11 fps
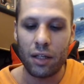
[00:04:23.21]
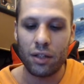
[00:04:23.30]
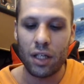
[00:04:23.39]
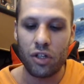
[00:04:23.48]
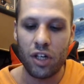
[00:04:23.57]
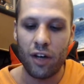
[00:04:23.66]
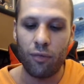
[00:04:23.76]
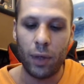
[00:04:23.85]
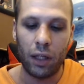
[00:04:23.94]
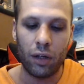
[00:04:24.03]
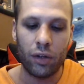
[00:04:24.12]
said Jeff
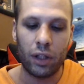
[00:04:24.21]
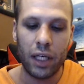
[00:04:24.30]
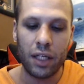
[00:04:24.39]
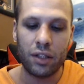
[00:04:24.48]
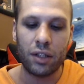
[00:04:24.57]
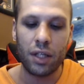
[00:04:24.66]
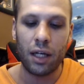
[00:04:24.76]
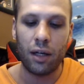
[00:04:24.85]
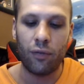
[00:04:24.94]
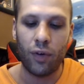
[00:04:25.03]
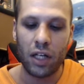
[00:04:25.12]
Miller, the league's
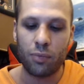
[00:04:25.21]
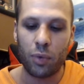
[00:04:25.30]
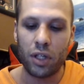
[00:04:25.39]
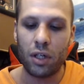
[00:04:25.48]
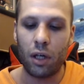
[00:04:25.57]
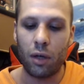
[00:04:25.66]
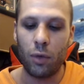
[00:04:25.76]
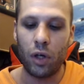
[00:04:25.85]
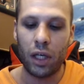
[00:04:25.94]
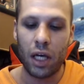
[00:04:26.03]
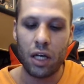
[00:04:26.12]
executive vice president of
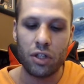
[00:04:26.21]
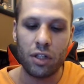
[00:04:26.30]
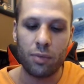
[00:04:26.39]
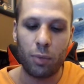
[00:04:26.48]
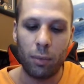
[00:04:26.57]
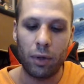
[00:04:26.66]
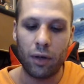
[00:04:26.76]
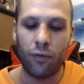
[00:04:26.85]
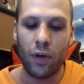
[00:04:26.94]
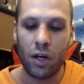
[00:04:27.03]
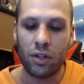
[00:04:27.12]
communications, public
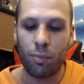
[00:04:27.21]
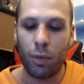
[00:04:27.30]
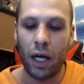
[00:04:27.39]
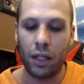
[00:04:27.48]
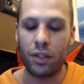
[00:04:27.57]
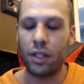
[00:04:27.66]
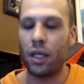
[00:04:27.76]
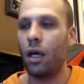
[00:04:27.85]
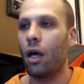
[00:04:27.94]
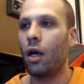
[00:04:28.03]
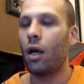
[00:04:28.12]
affairs, and policy.